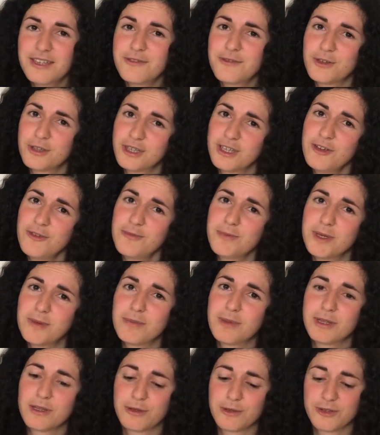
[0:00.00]
And forgive
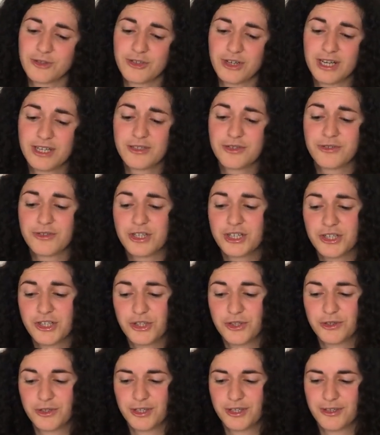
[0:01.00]
people who try to
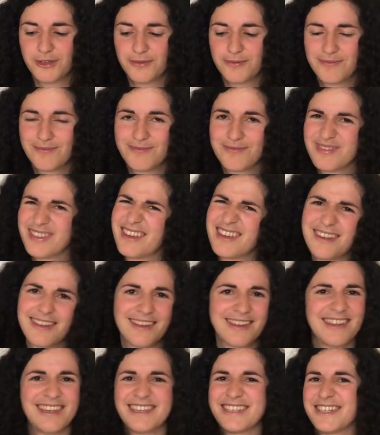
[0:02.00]
reassure you.
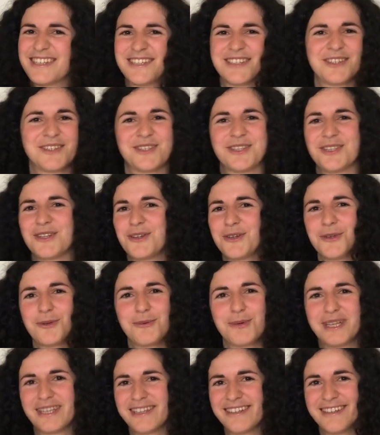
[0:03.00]
They just don't know
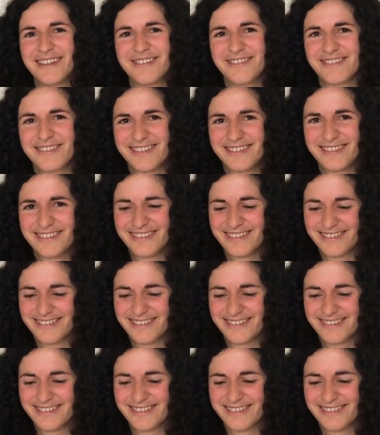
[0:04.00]
you well enough.